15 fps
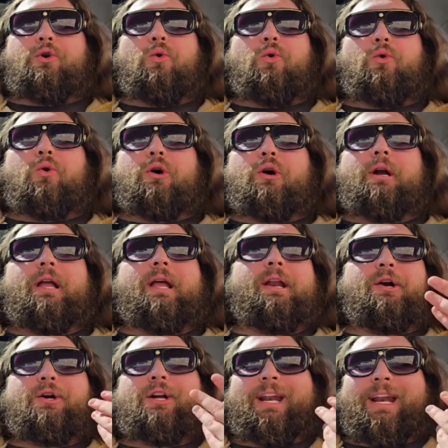your
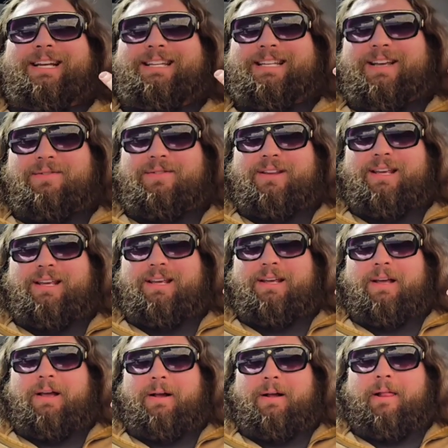interconnectivity
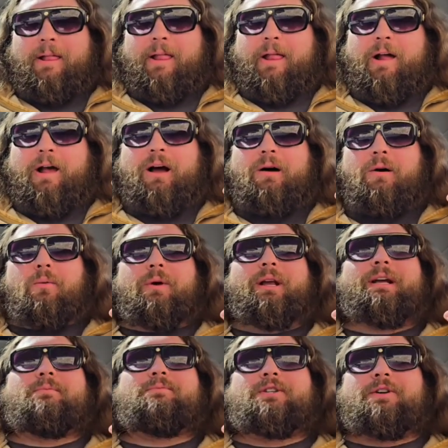
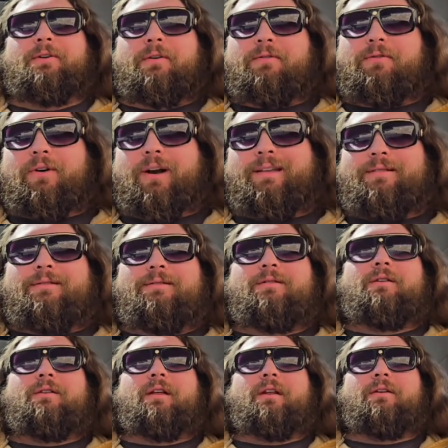when it comes to your
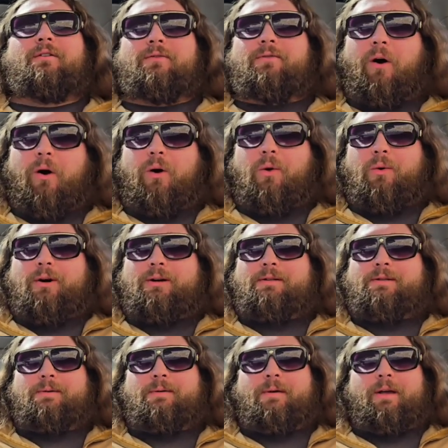friends and your
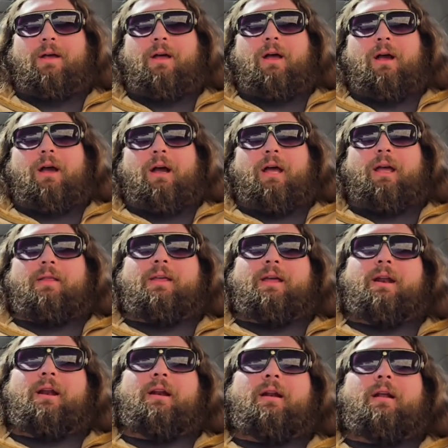followers. And